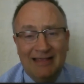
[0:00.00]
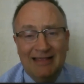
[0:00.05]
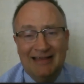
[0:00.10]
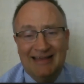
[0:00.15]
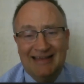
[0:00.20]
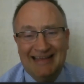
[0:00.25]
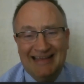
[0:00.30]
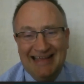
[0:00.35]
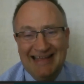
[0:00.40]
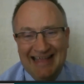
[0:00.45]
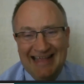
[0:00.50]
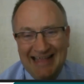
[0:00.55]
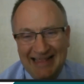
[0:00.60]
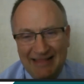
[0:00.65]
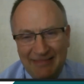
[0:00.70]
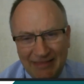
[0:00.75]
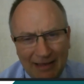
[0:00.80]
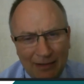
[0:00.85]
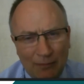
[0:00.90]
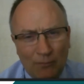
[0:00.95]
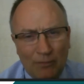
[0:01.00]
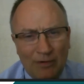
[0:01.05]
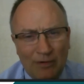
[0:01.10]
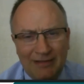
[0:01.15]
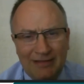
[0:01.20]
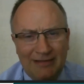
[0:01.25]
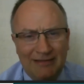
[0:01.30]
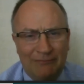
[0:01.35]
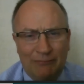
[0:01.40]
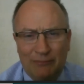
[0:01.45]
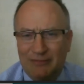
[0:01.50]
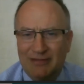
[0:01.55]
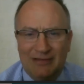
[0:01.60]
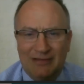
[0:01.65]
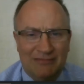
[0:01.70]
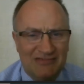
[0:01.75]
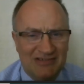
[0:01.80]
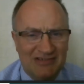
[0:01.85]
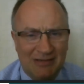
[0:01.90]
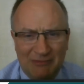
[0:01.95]
Yeah, in that way, if we
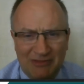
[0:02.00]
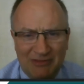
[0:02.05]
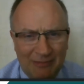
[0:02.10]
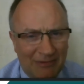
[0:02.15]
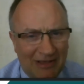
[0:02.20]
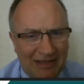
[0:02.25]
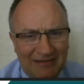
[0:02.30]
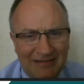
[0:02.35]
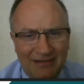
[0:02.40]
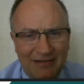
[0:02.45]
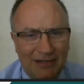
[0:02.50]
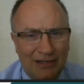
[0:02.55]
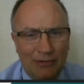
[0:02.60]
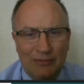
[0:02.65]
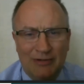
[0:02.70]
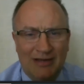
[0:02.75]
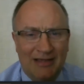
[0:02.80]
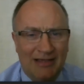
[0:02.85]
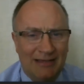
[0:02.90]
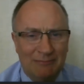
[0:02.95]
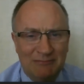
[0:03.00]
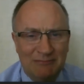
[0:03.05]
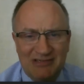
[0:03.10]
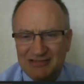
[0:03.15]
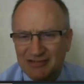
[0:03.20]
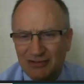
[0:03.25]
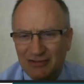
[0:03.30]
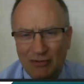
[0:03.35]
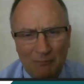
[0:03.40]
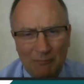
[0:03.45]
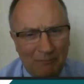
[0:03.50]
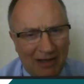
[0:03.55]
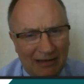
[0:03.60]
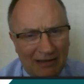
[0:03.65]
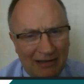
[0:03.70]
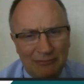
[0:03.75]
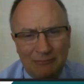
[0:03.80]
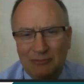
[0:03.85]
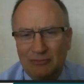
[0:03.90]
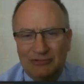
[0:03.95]
think of some of the better known names, it's
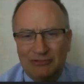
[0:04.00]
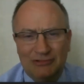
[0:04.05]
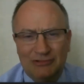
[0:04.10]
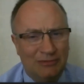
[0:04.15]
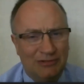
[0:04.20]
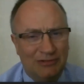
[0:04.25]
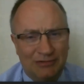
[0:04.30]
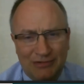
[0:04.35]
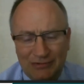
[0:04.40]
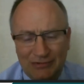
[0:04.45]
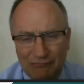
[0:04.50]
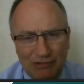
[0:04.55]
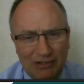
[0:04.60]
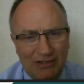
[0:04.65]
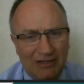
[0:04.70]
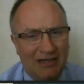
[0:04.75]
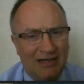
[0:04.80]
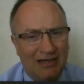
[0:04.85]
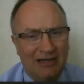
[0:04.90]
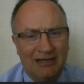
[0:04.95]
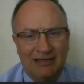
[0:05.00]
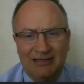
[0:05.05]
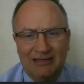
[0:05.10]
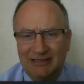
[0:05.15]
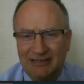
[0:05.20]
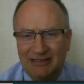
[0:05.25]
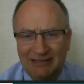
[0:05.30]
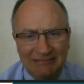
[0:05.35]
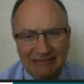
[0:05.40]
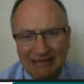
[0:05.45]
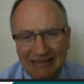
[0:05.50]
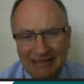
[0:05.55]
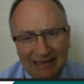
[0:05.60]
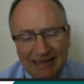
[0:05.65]
comparable to a 3i, a